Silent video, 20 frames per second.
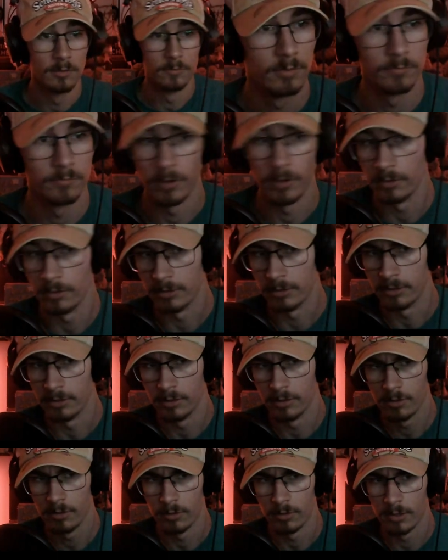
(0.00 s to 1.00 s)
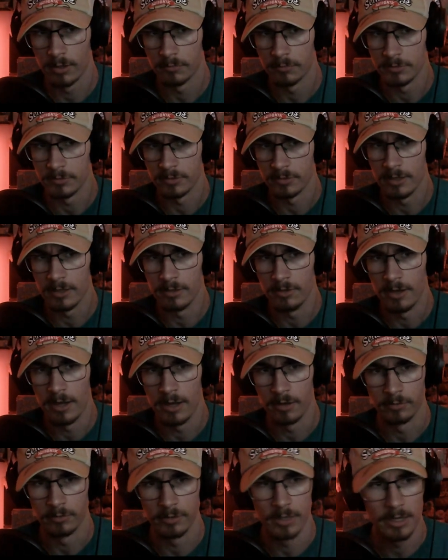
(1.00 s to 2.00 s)
Finally, another office day
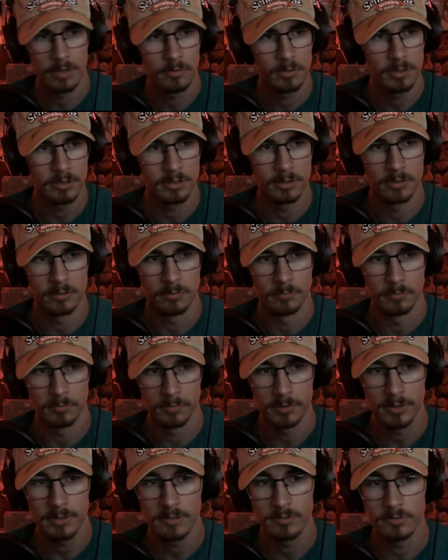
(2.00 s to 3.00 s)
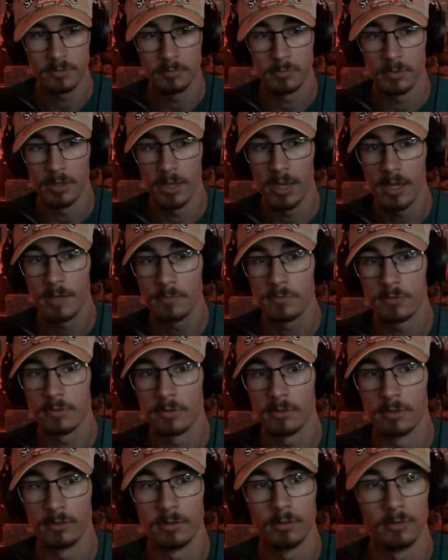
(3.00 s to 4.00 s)
down. Now I can play some games and
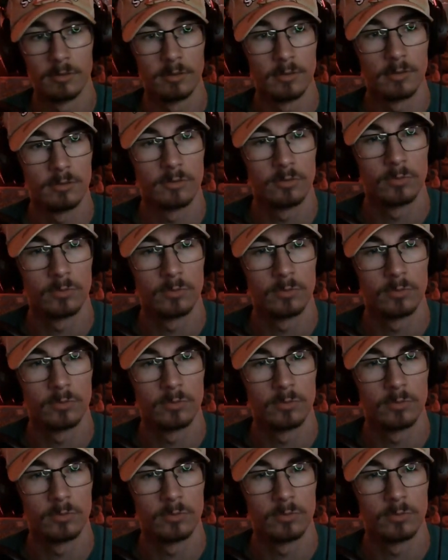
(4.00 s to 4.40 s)
to